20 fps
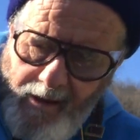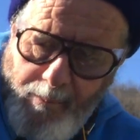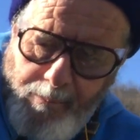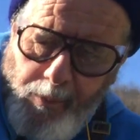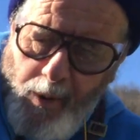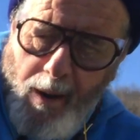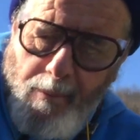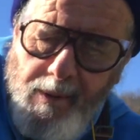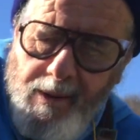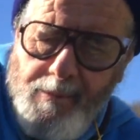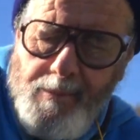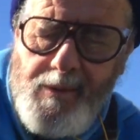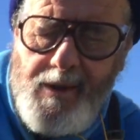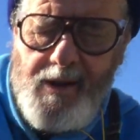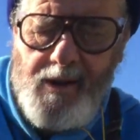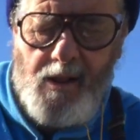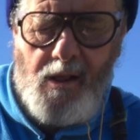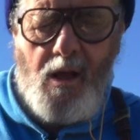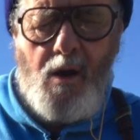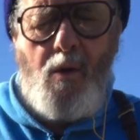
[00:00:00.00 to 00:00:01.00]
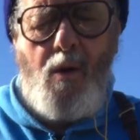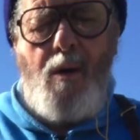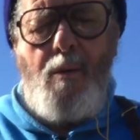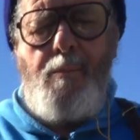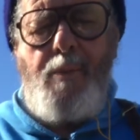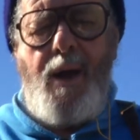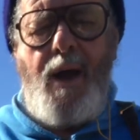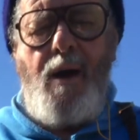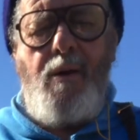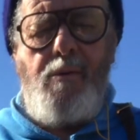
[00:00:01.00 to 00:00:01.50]
Probably getting low on
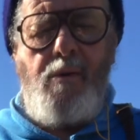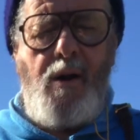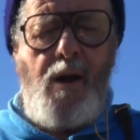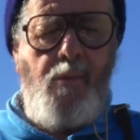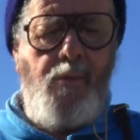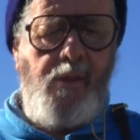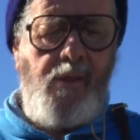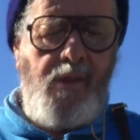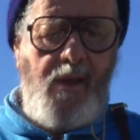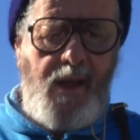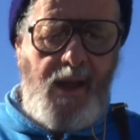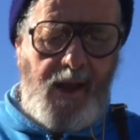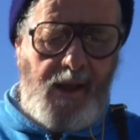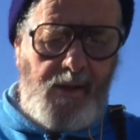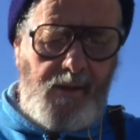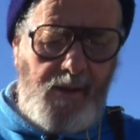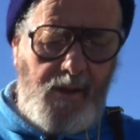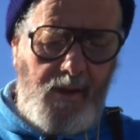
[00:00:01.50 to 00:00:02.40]
powder, I would think.